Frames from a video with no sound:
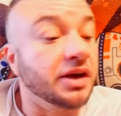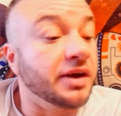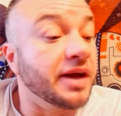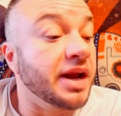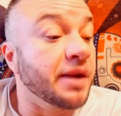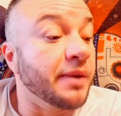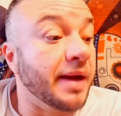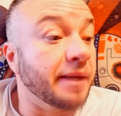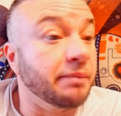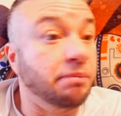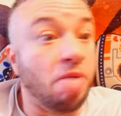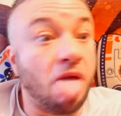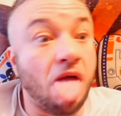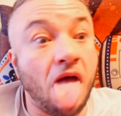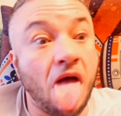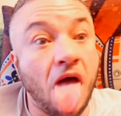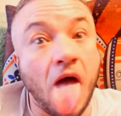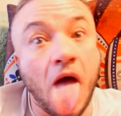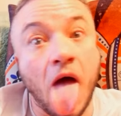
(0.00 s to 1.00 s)
Anyway,
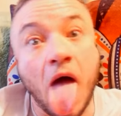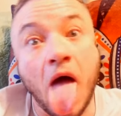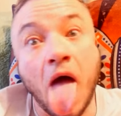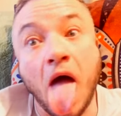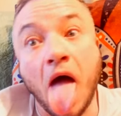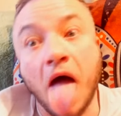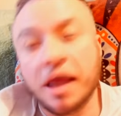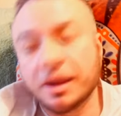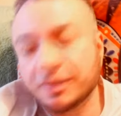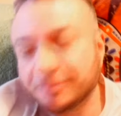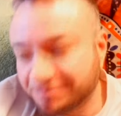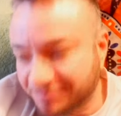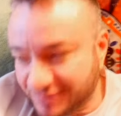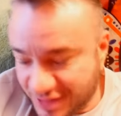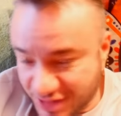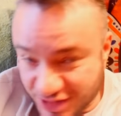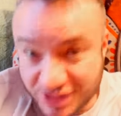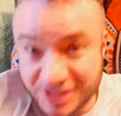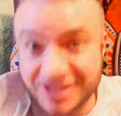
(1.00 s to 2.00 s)
bleh.
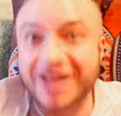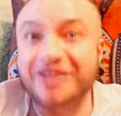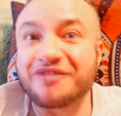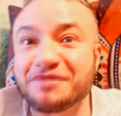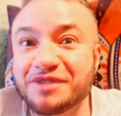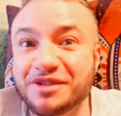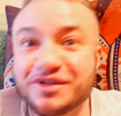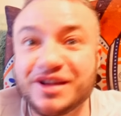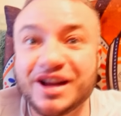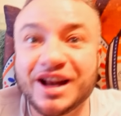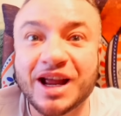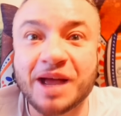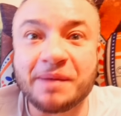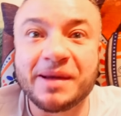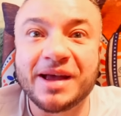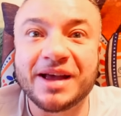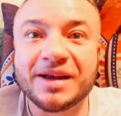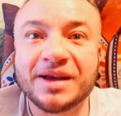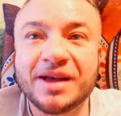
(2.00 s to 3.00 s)
It's just left me feeling a
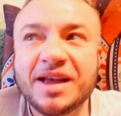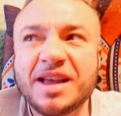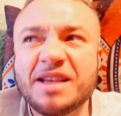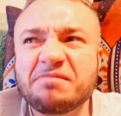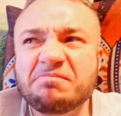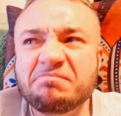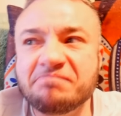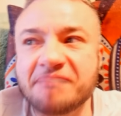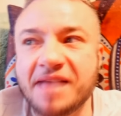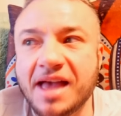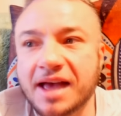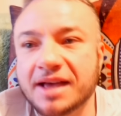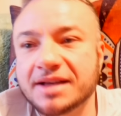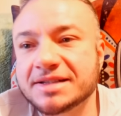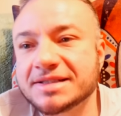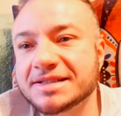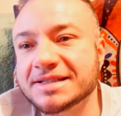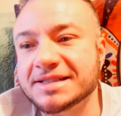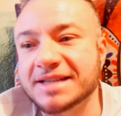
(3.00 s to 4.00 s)
bit meh
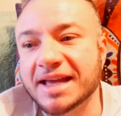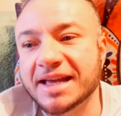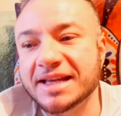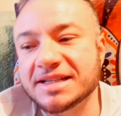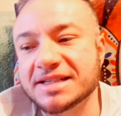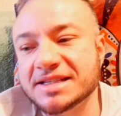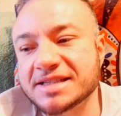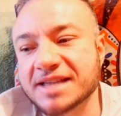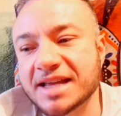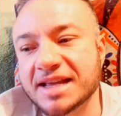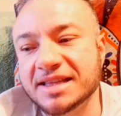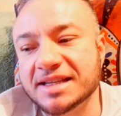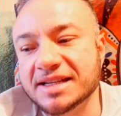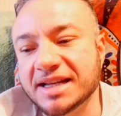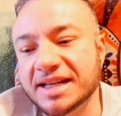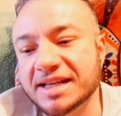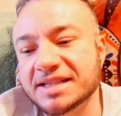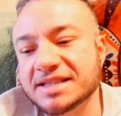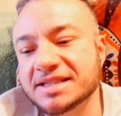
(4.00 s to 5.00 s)
today, to say the
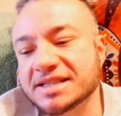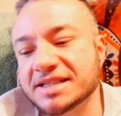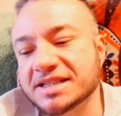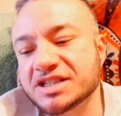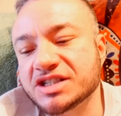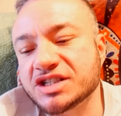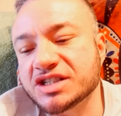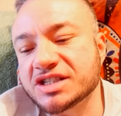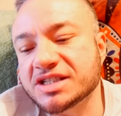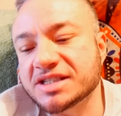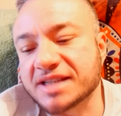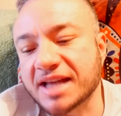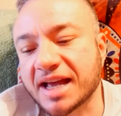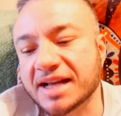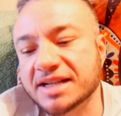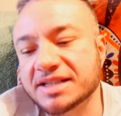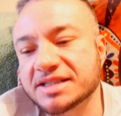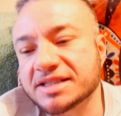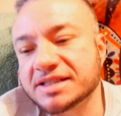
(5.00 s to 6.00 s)
least. It's just
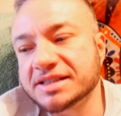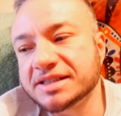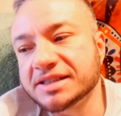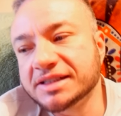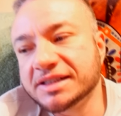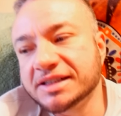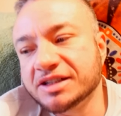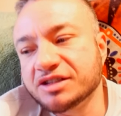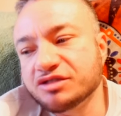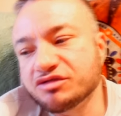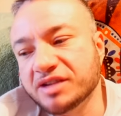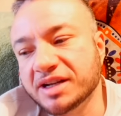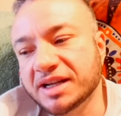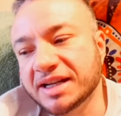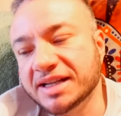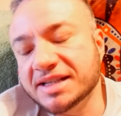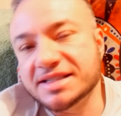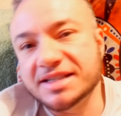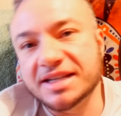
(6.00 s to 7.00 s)
sad,
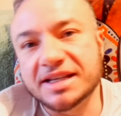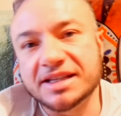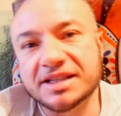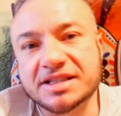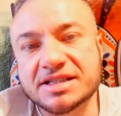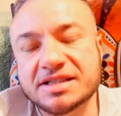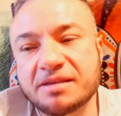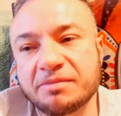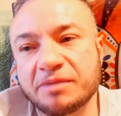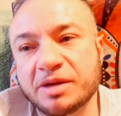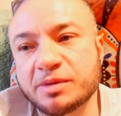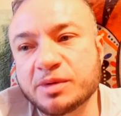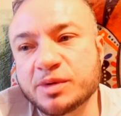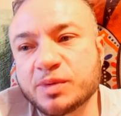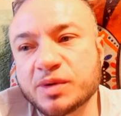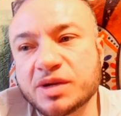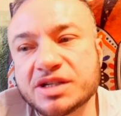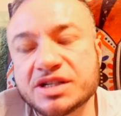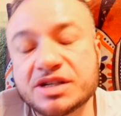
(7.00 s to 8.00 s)
really, isn't it, that somebody would
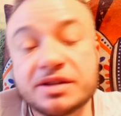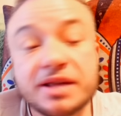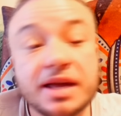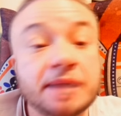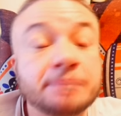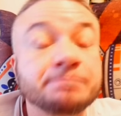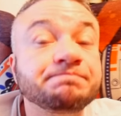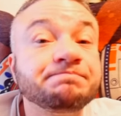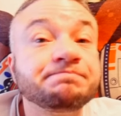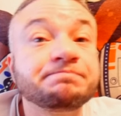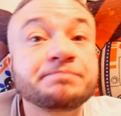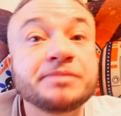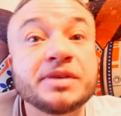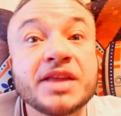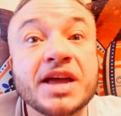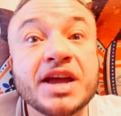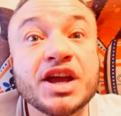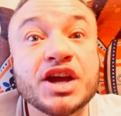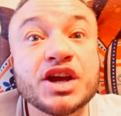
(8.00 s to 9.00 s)
want to do that? But
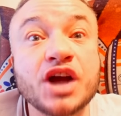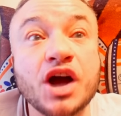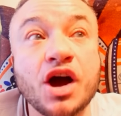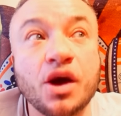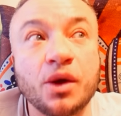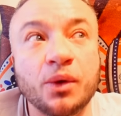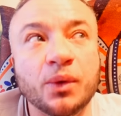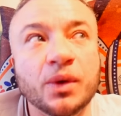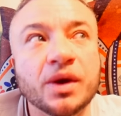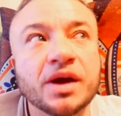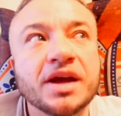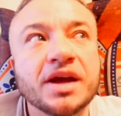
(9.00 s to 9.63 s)
there you go.